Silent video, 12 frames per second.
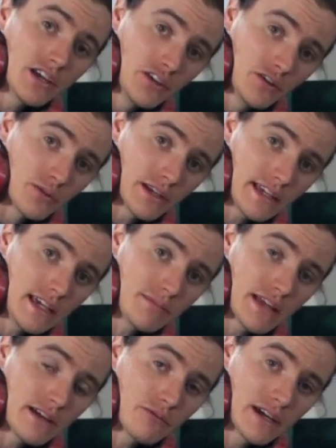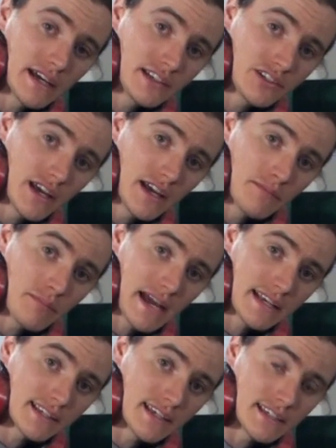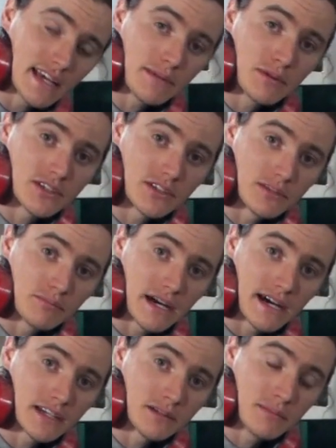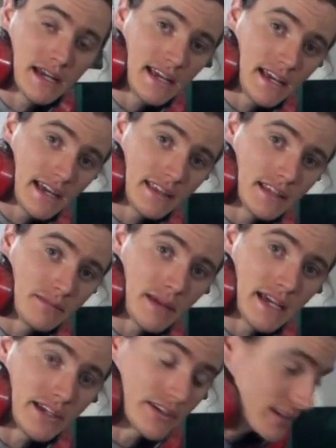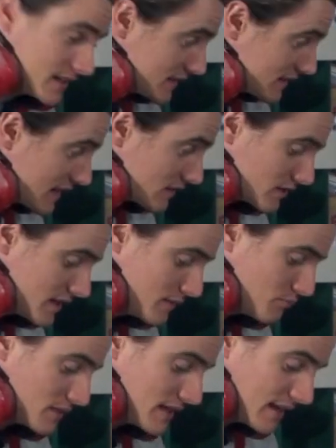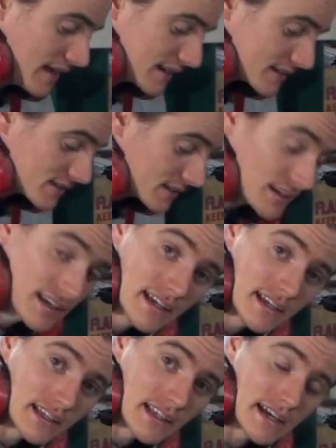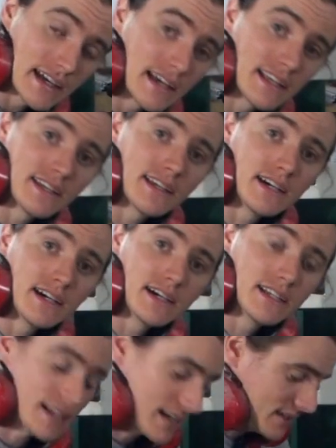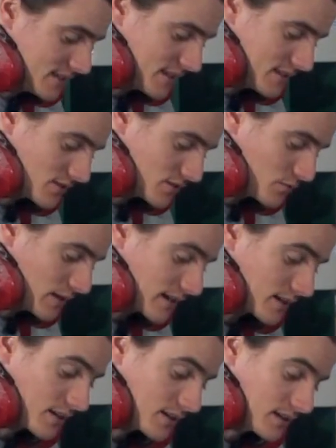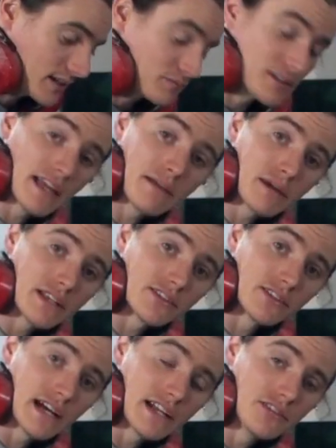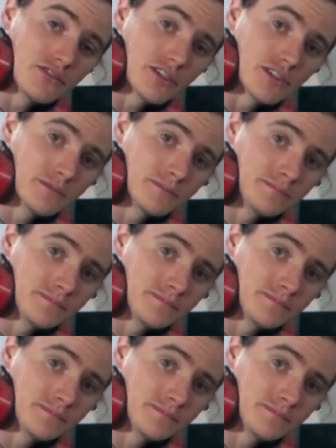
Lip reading: you want to keep that wedge, masking tape it to the bottom, and then make your cut, and that'll keep the exit line nice and square to that pencil line you drew.